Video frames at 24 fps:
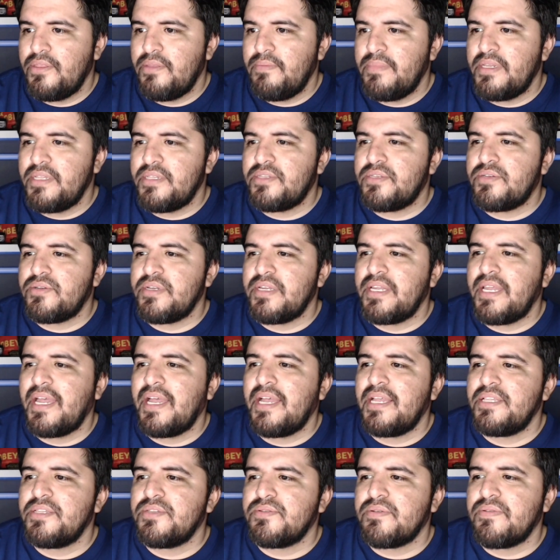ministry
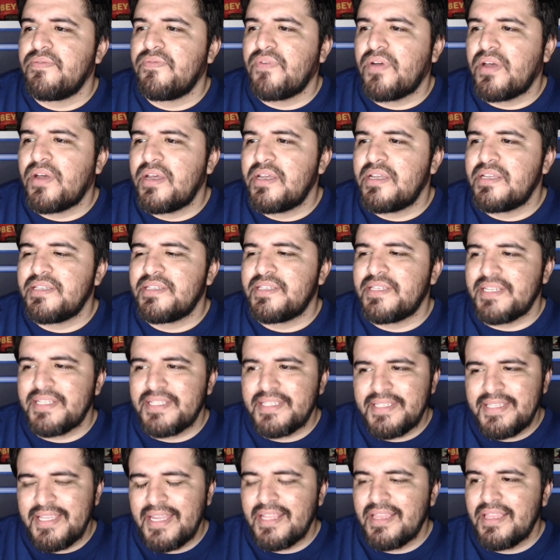has revised
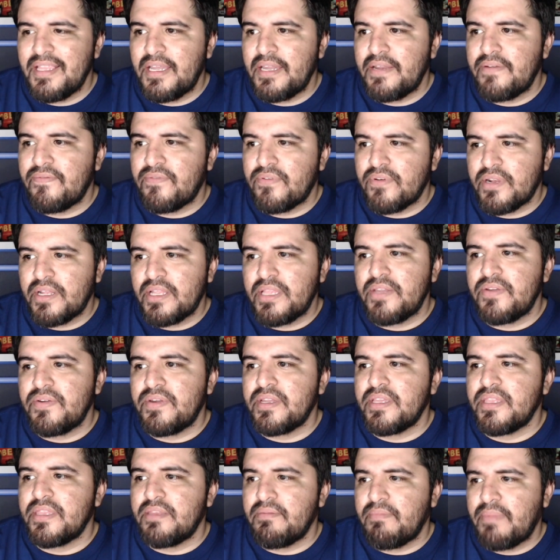its deadline for
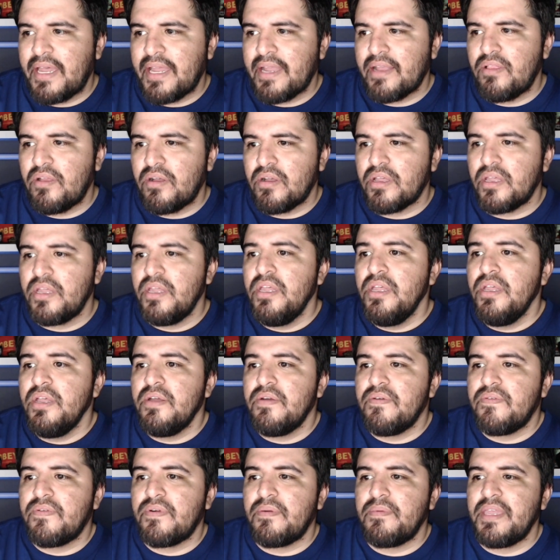clearing the backlog
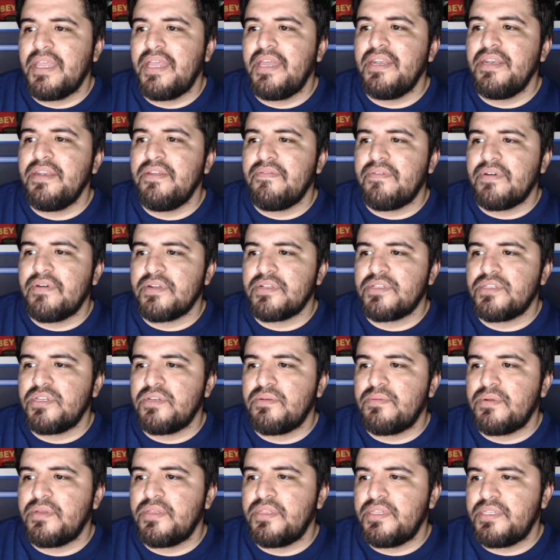from the end of
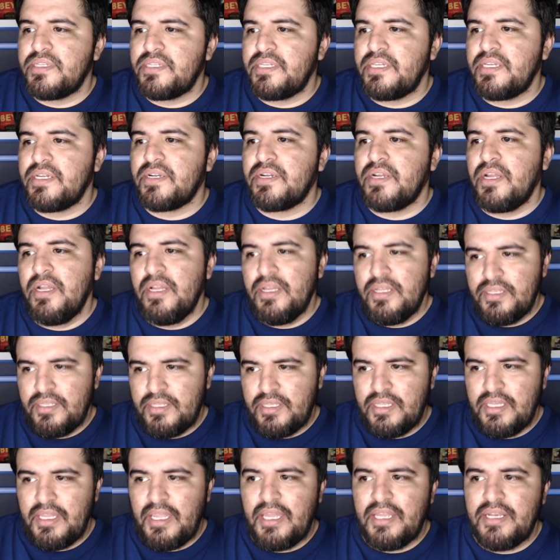October this year
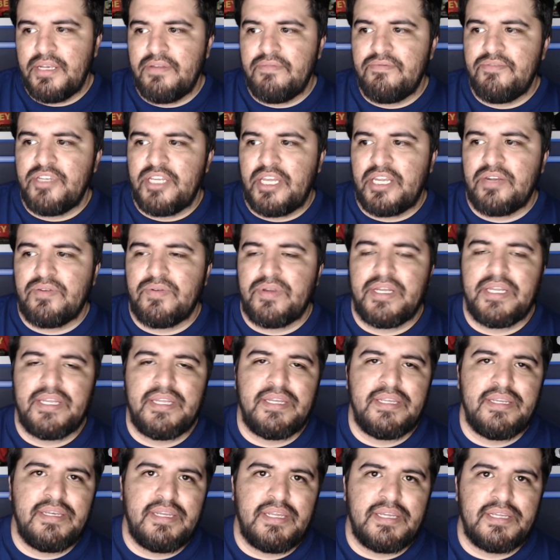to the end of
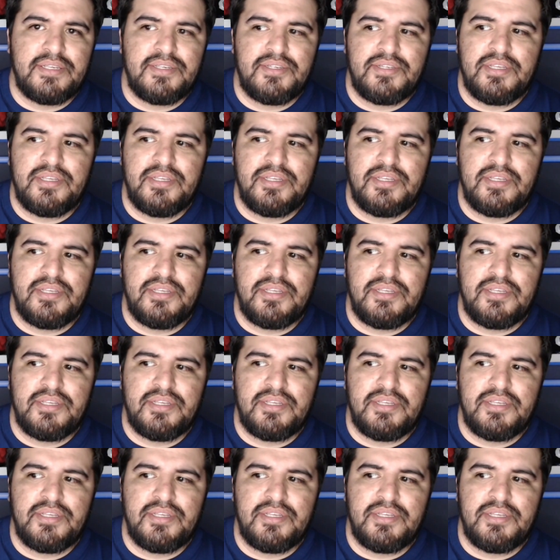January next